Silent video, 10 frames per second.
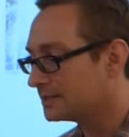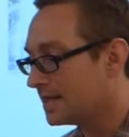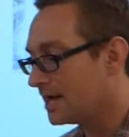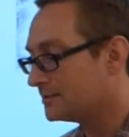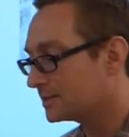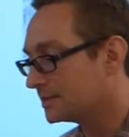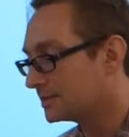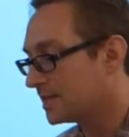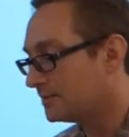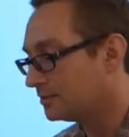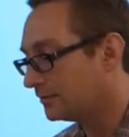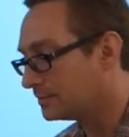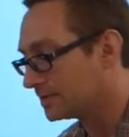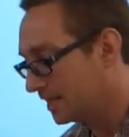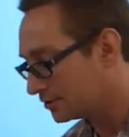the dam is an example of
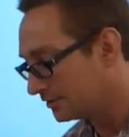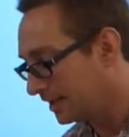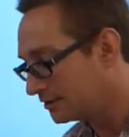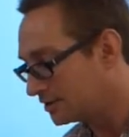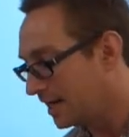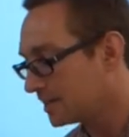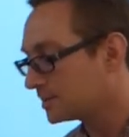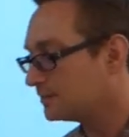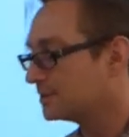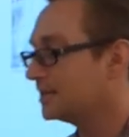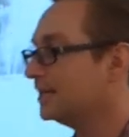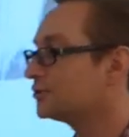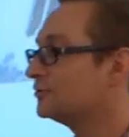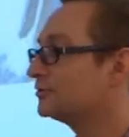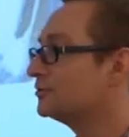potential energy. It has the
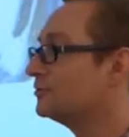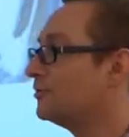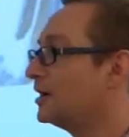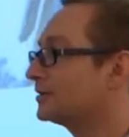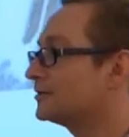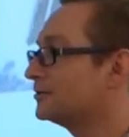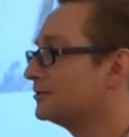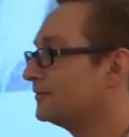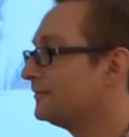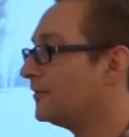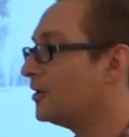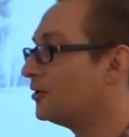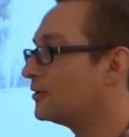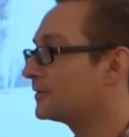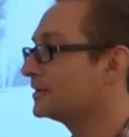potential to want to
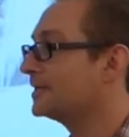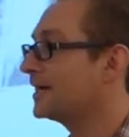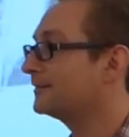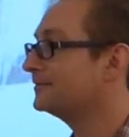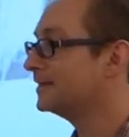fall over the dam.